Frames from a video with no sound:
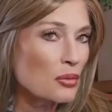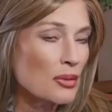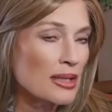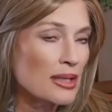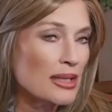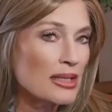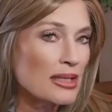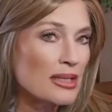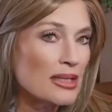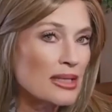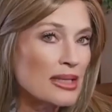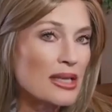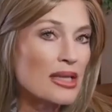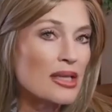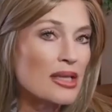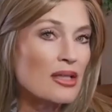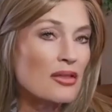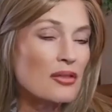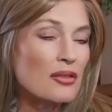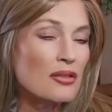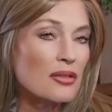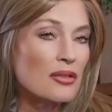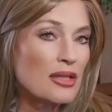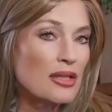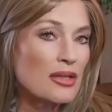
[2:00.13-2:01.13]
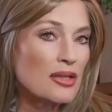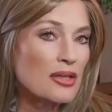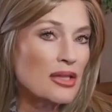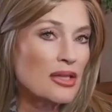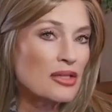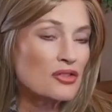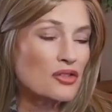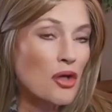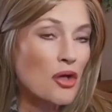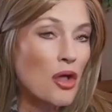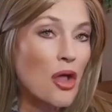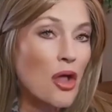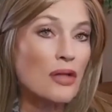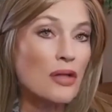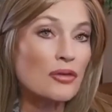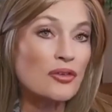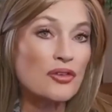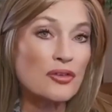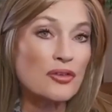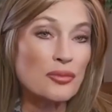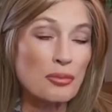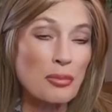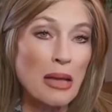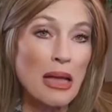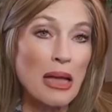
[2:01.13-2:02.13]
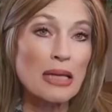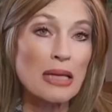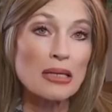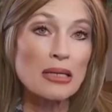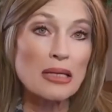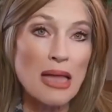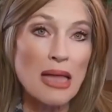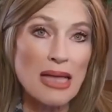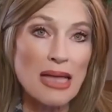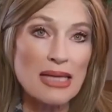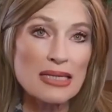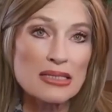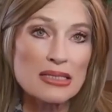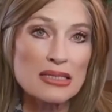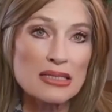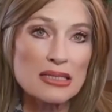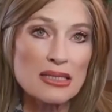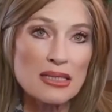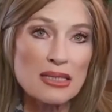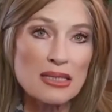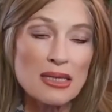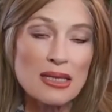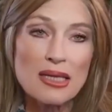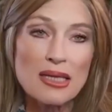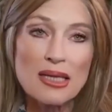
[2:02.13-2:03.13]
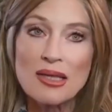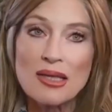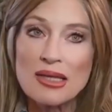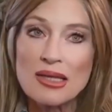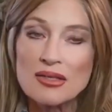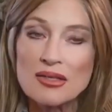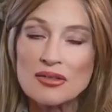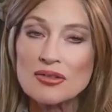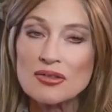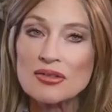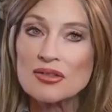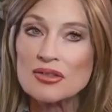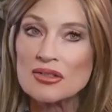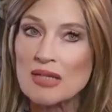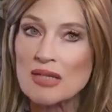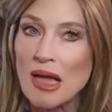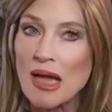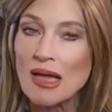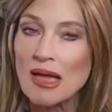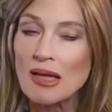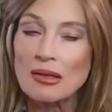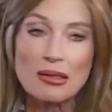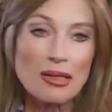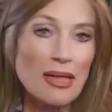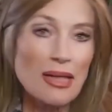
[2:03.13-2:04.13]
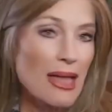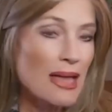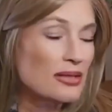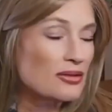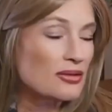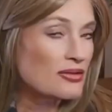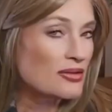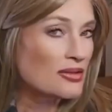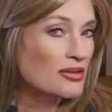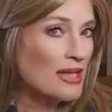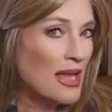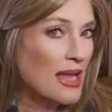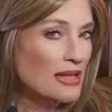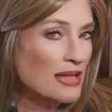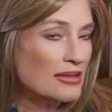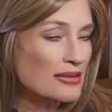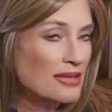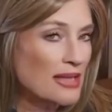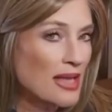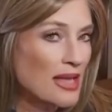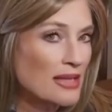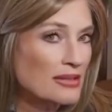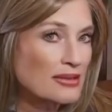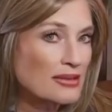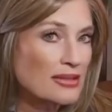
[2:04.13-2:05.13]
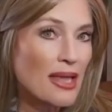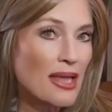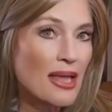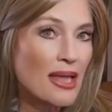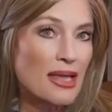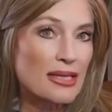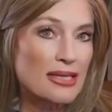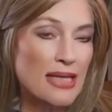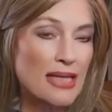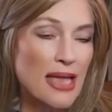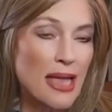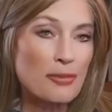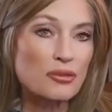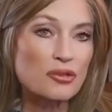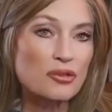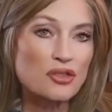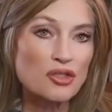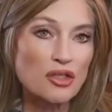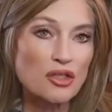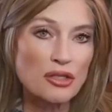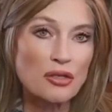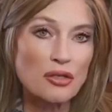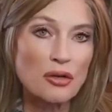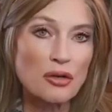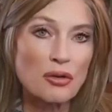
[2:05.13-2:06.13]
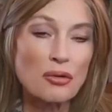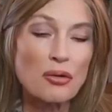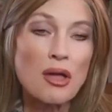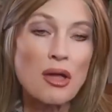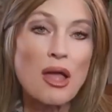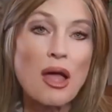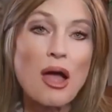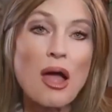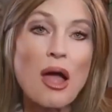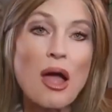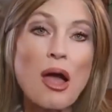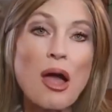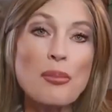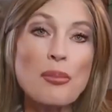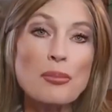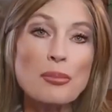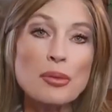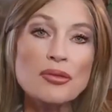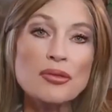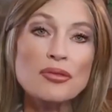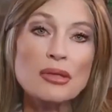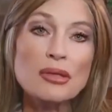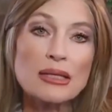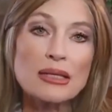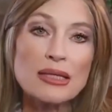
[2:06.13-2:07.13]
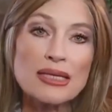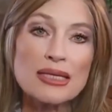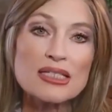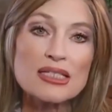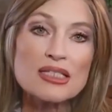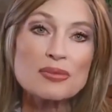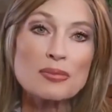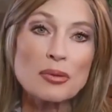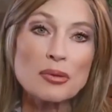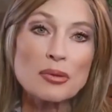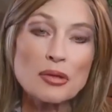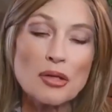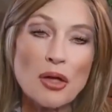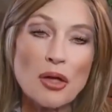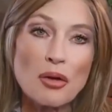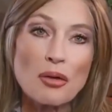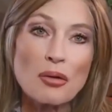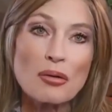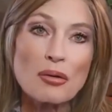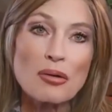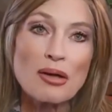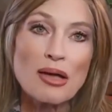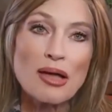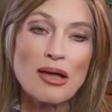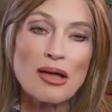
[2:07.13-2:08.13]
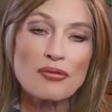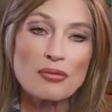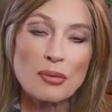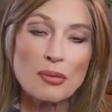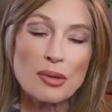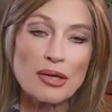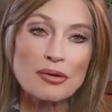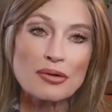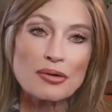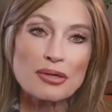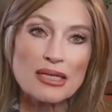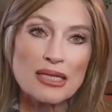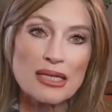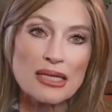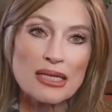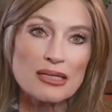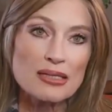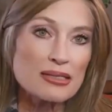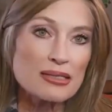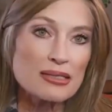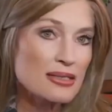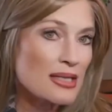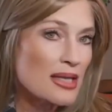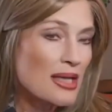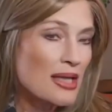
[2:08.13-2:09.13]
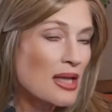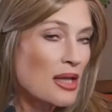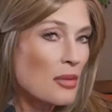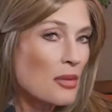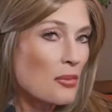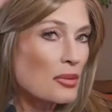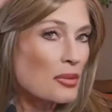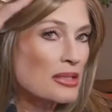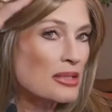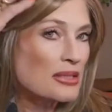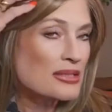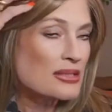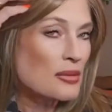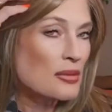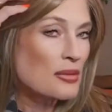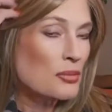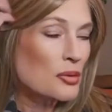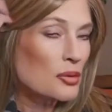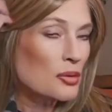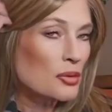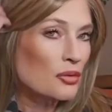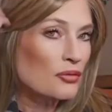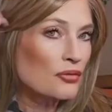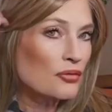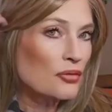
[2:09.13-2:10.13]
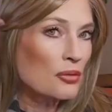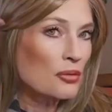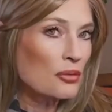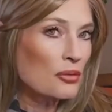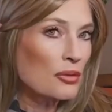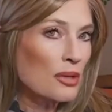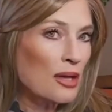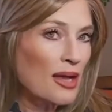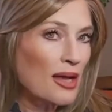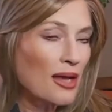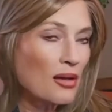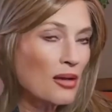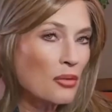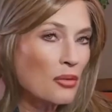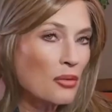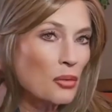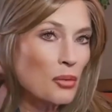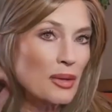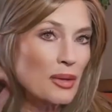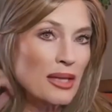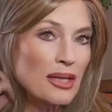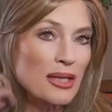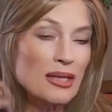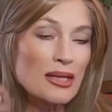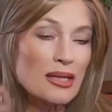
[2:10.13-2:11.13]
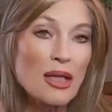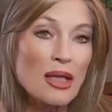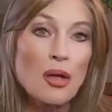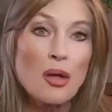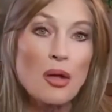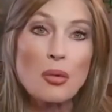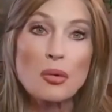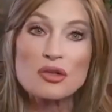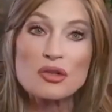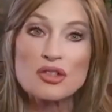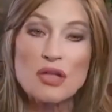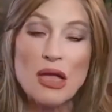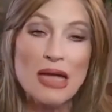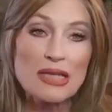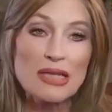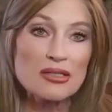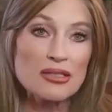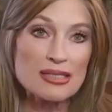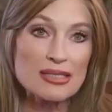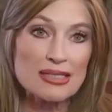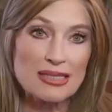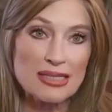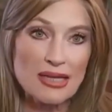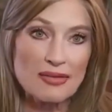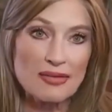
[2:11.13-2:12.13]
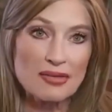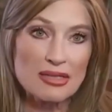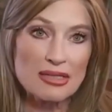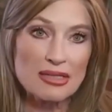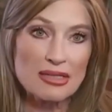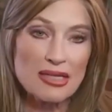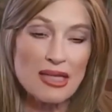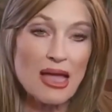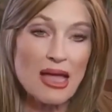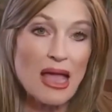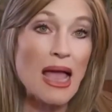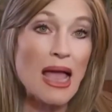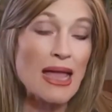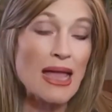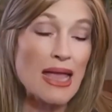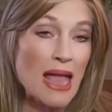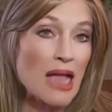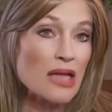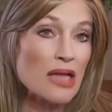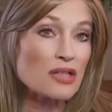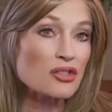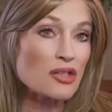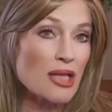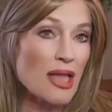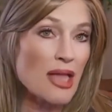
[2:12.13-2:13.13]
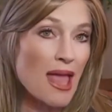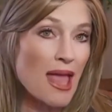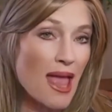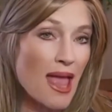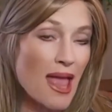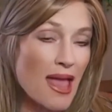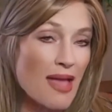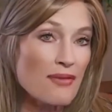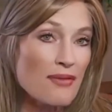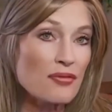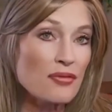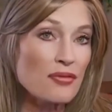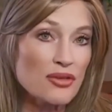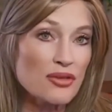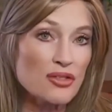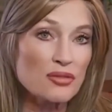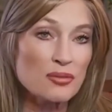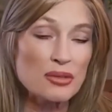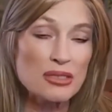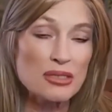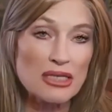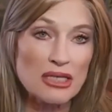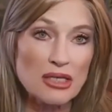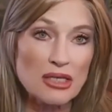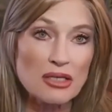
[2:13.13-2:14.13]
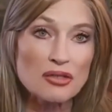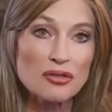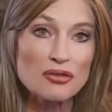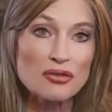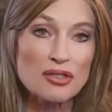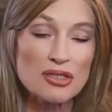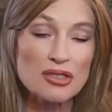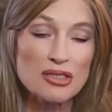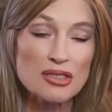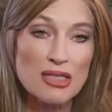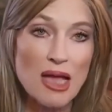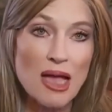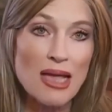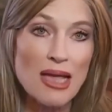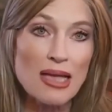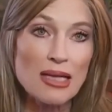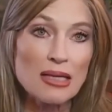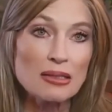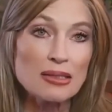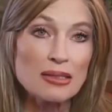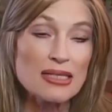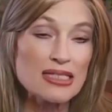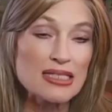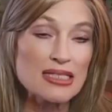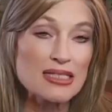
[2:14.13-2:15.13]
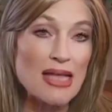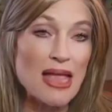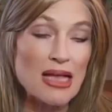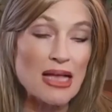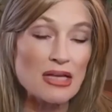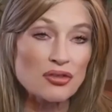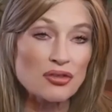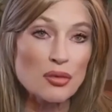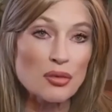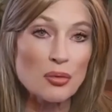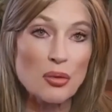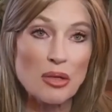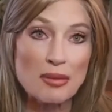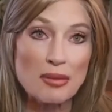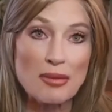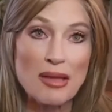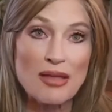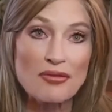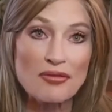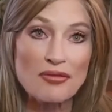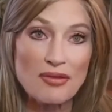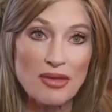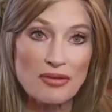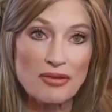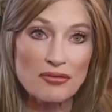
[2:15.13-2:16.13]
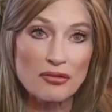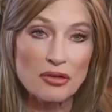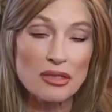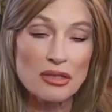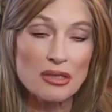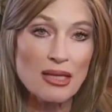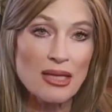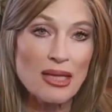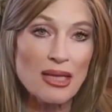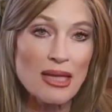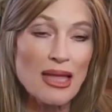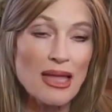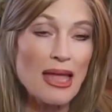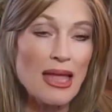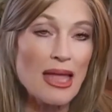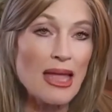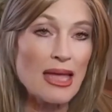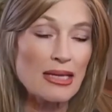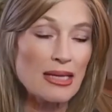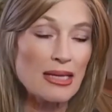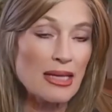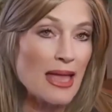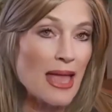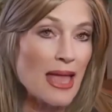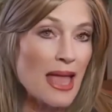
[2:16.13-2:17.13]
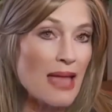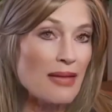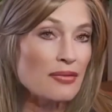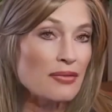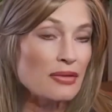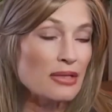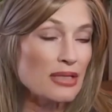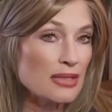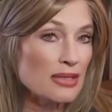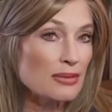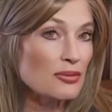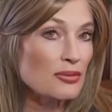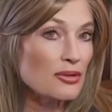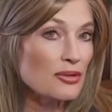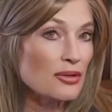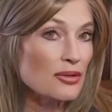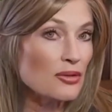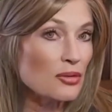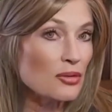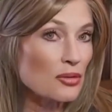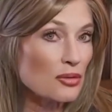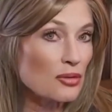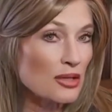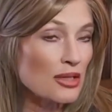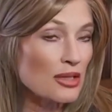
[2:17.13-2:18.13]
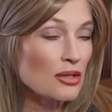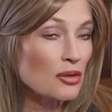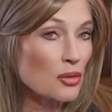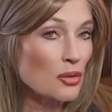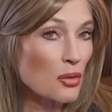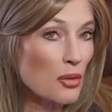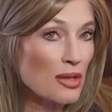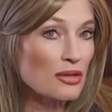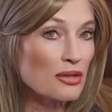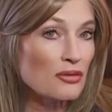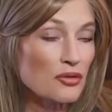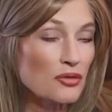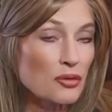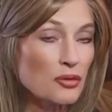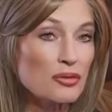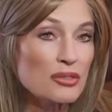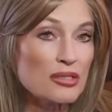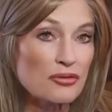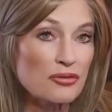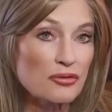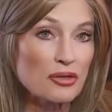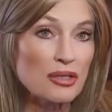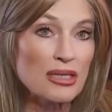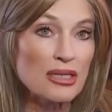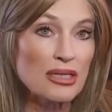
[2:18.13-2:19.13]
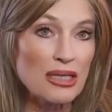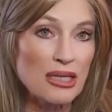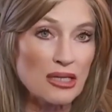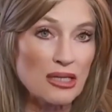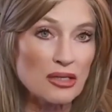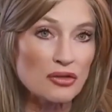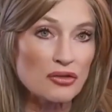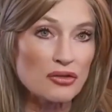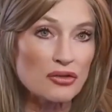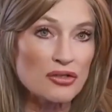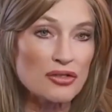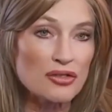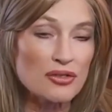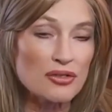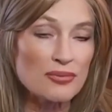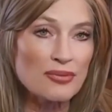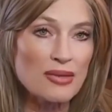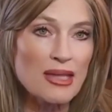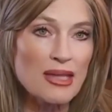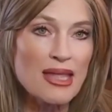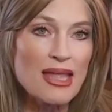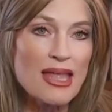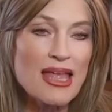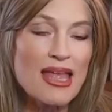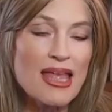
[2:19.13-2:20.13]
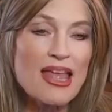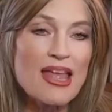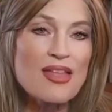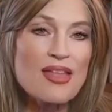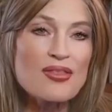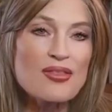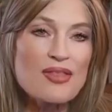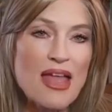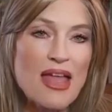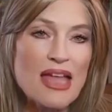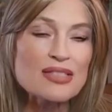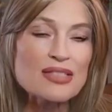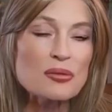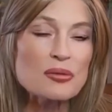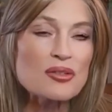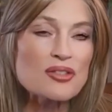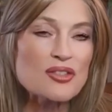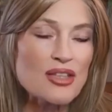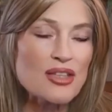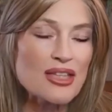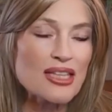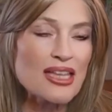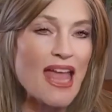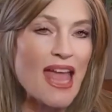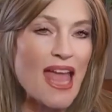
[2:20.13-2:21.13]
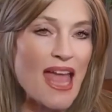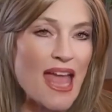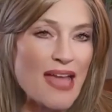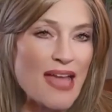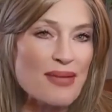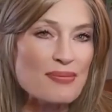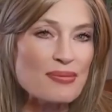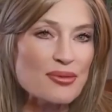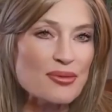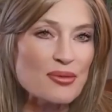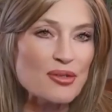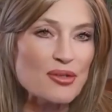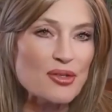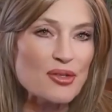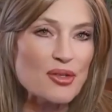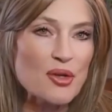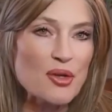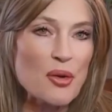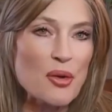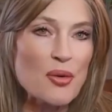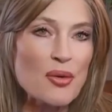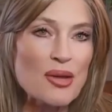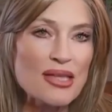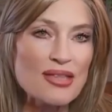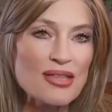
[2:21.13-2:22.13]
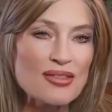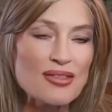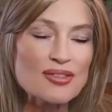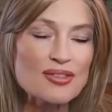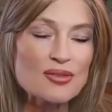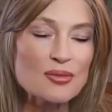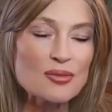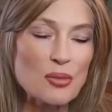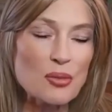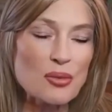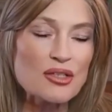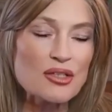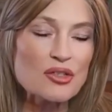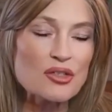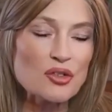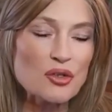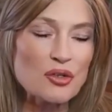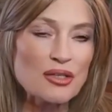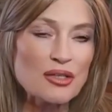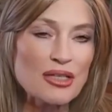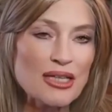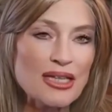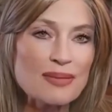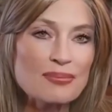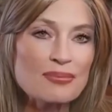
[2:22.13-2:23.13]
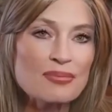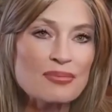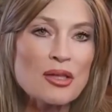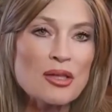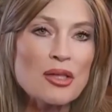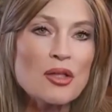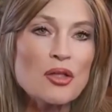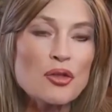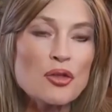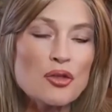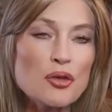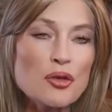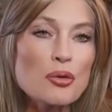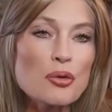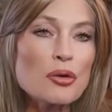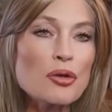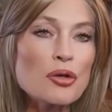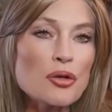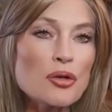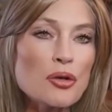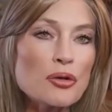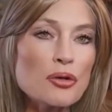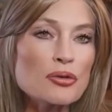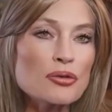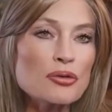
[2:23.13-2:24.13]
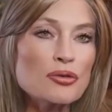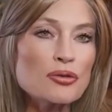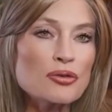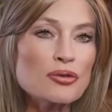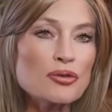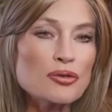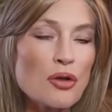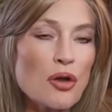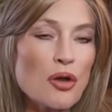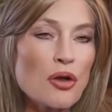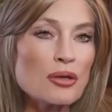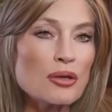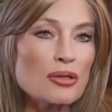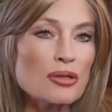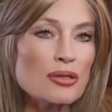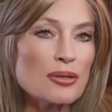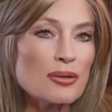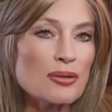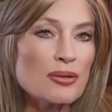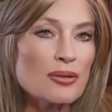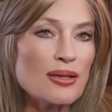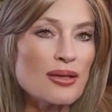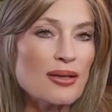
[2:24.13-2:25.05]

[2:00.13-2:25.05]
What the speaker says: wig. It's called Spotlight, is the style, and it's an SS cappuccino. I'll put the links below of where it is, but it's a beautiful wig, which I just love it. I actually have this particular style is actually one of my favorite, and I have it in quite a few different colors. That's what's going to happen when you go in this wig journey. You are going to start